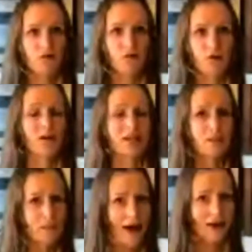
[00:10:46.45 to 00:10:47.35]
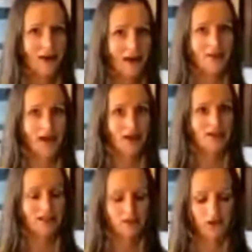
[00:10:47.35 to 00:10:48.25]
the recipe packet at the end
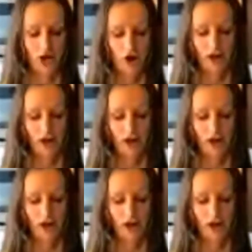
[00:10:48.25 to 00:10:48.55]
of this video,